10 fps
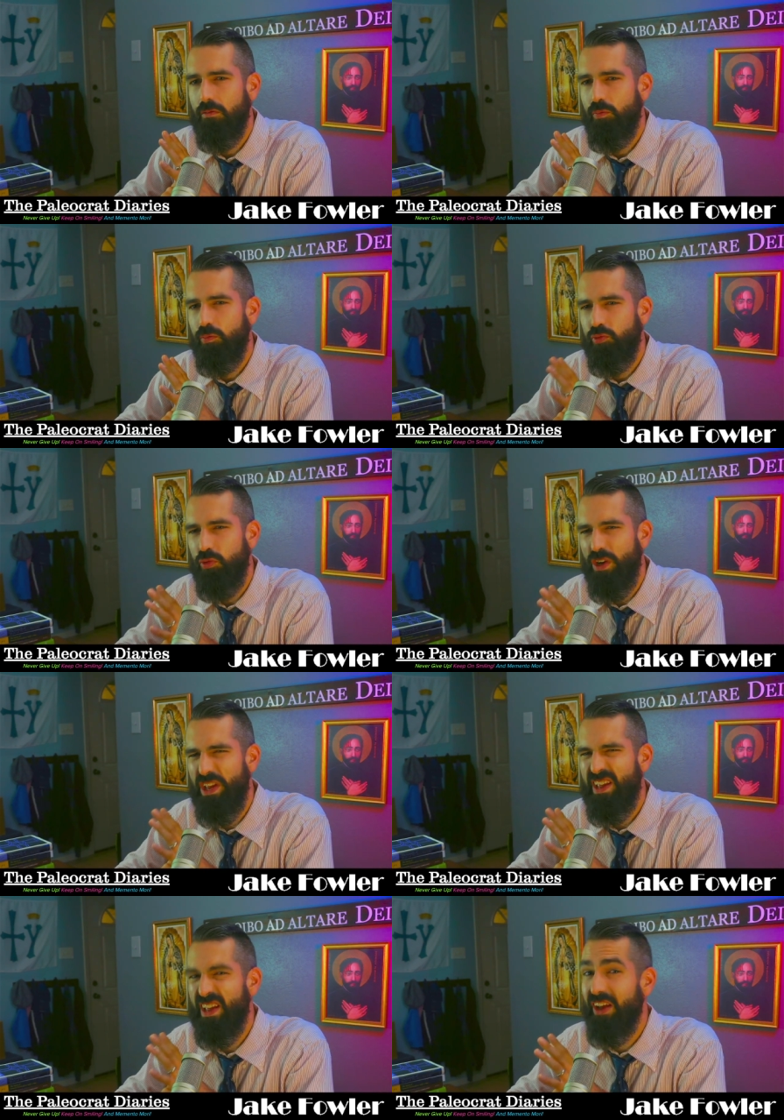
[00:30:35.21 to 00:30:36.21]

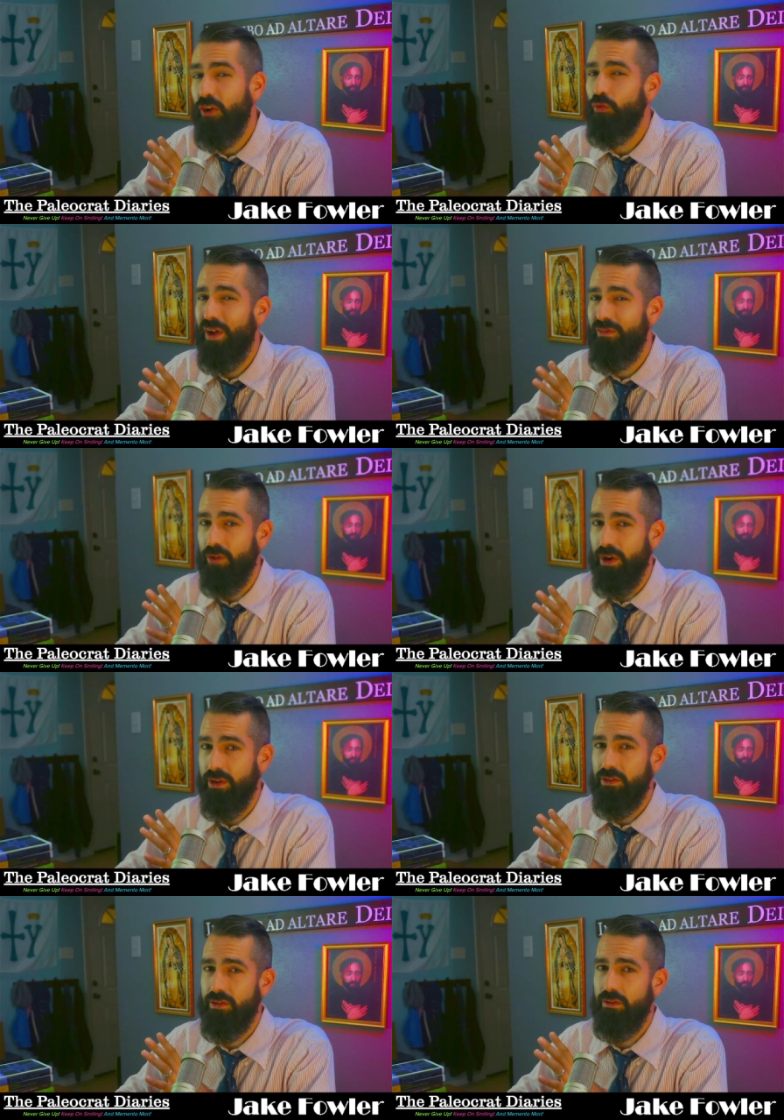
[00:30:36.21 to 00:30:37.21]
pretty
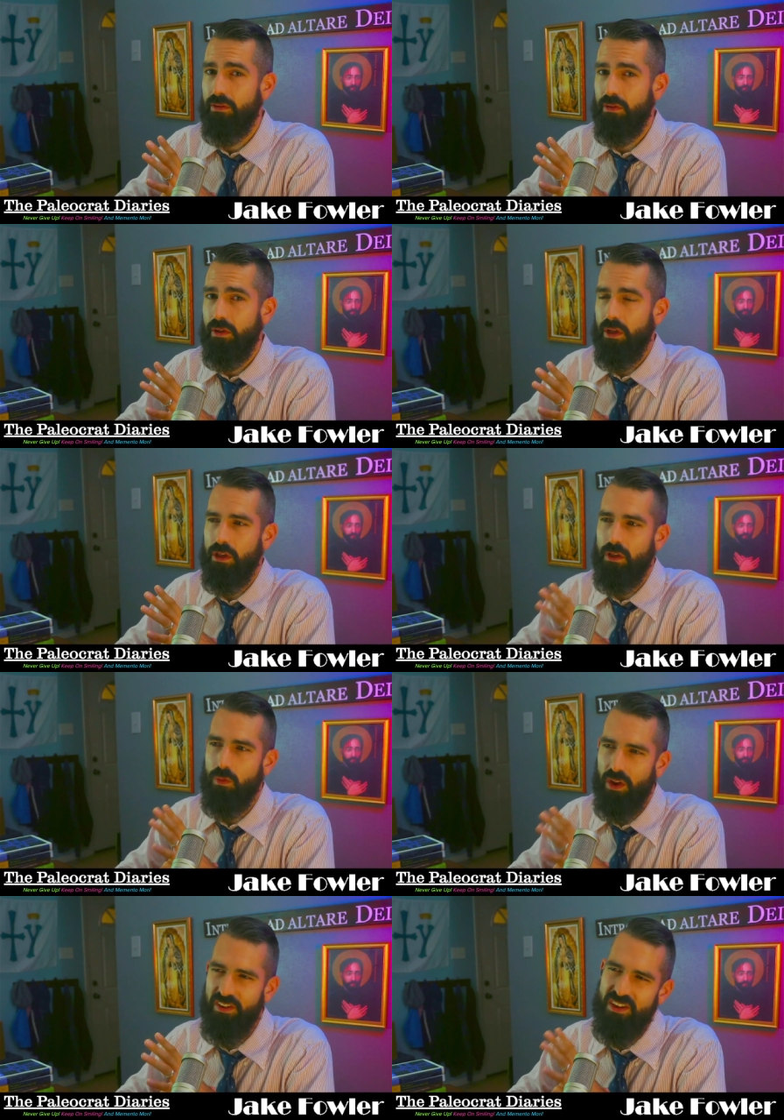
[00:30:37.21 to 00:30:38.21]
irreverent he
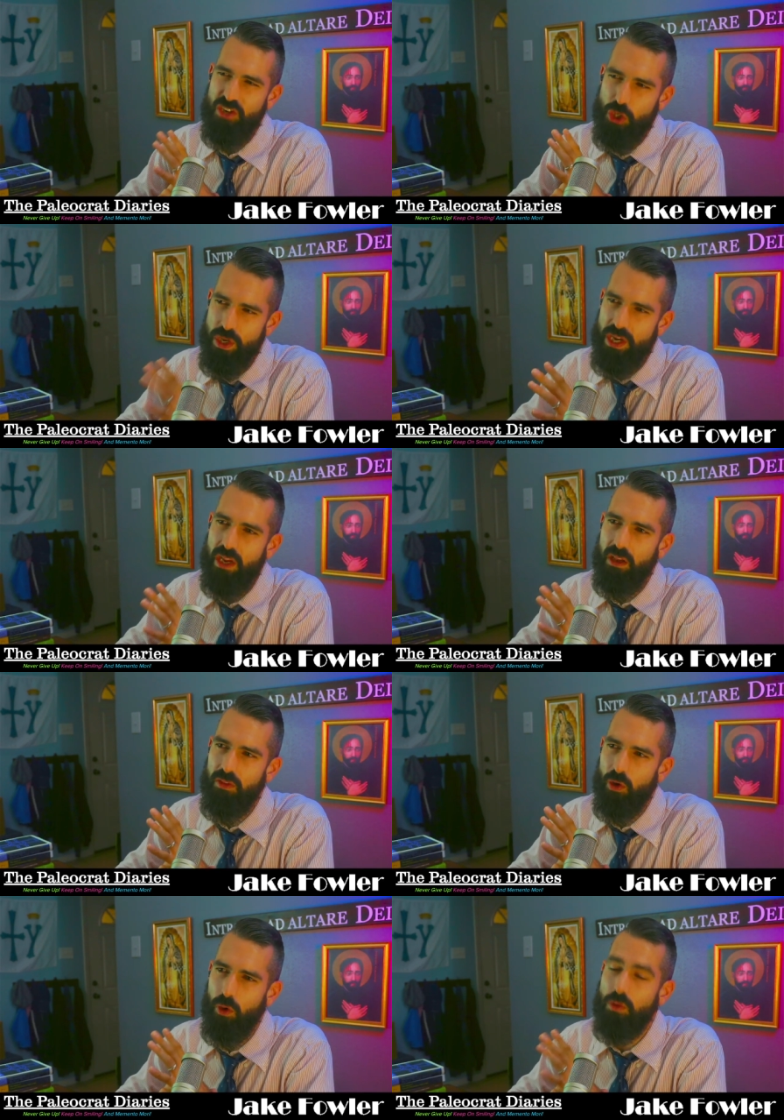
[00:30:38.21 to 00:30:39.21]
wasn't treating
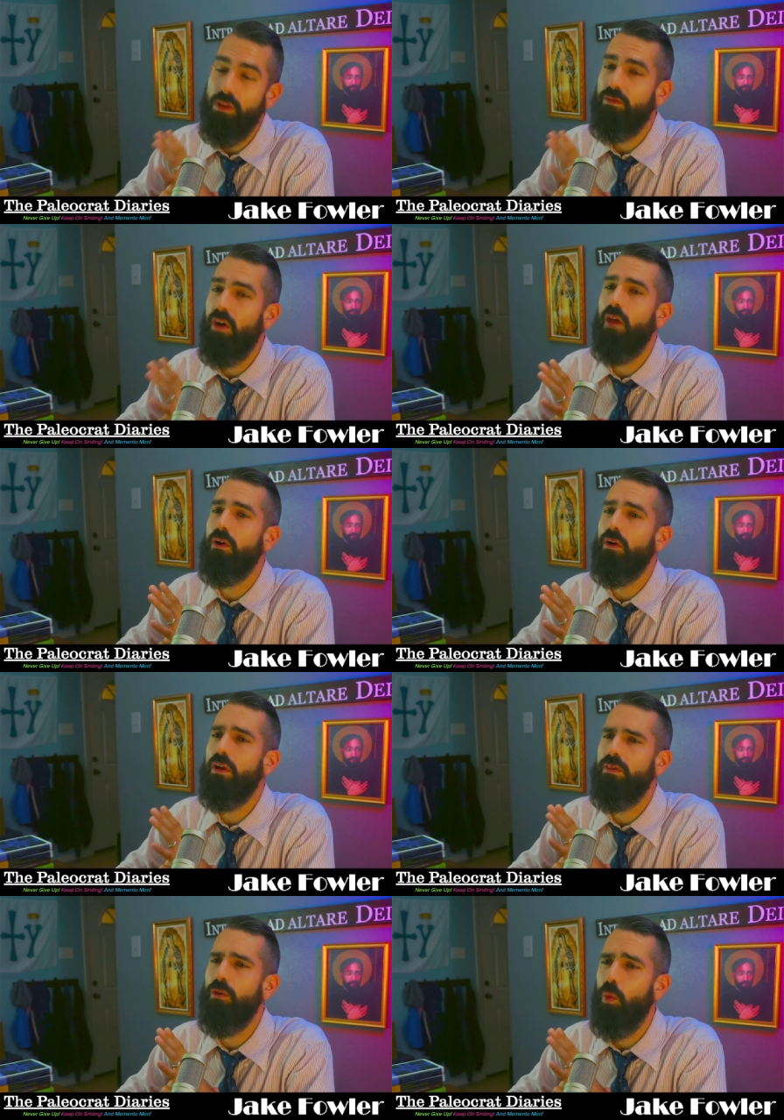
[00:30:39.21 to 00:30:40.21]
the Holy Father
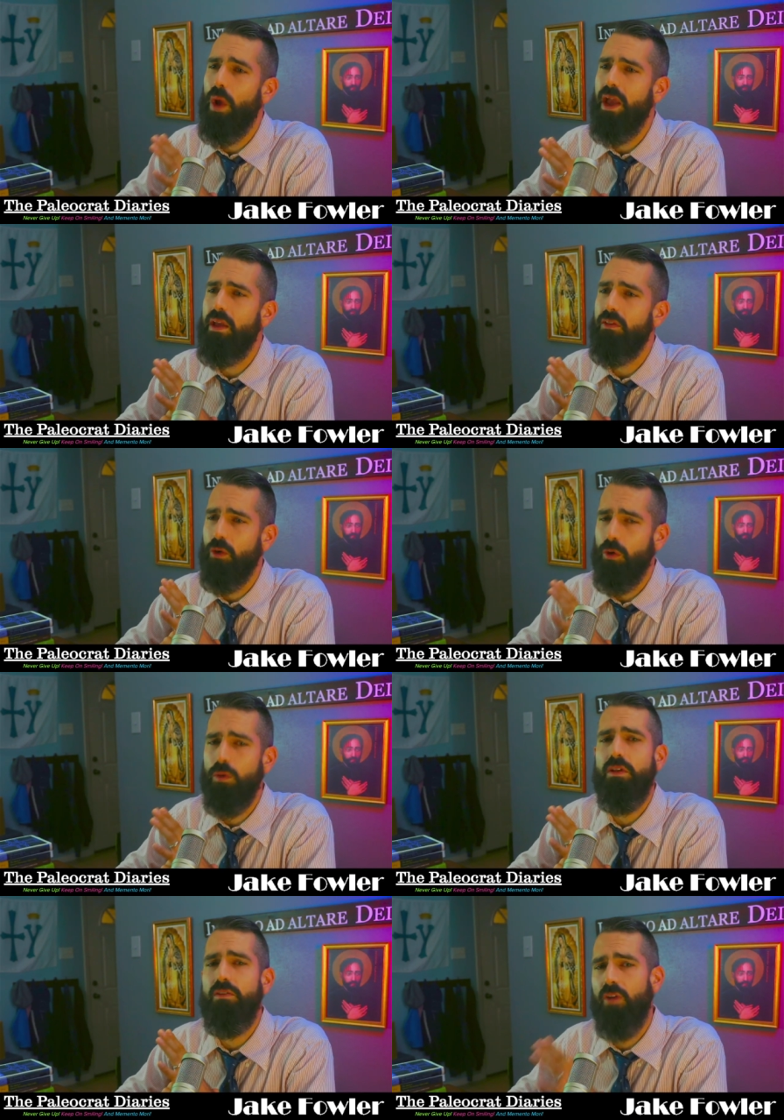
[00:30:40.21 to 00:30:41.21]
in the way the
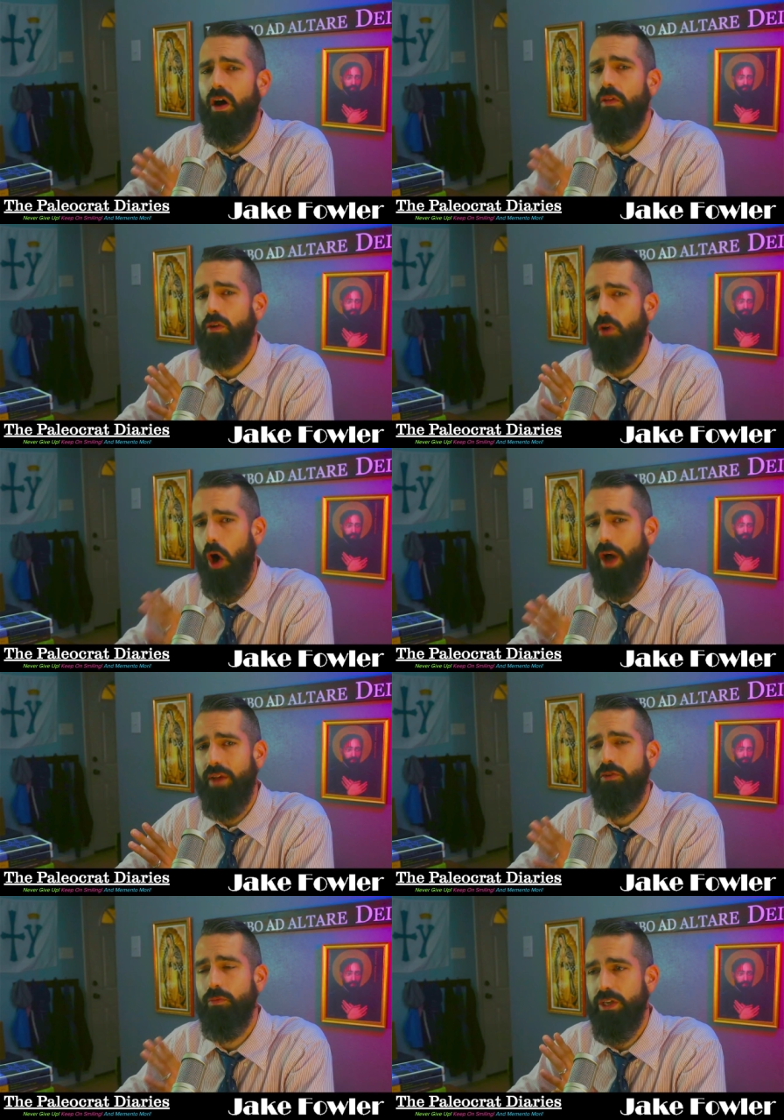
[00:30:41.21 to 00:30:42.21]
Holy Father ought
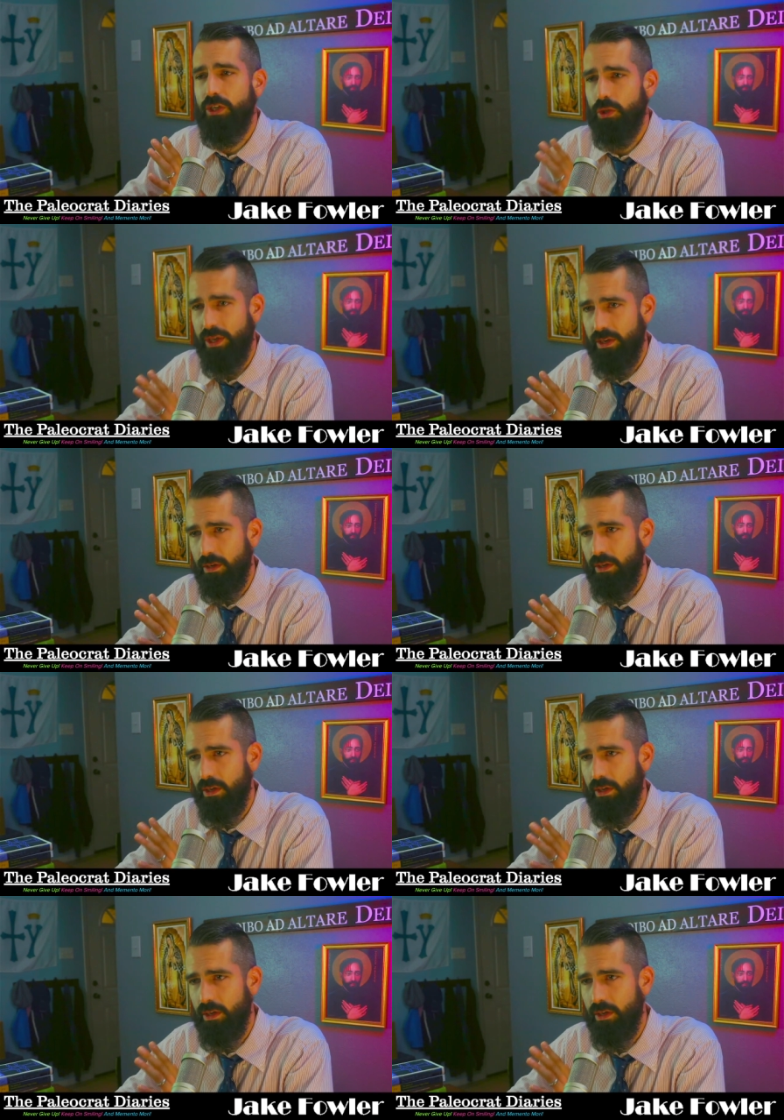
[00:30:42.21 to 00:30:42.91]
to be treated.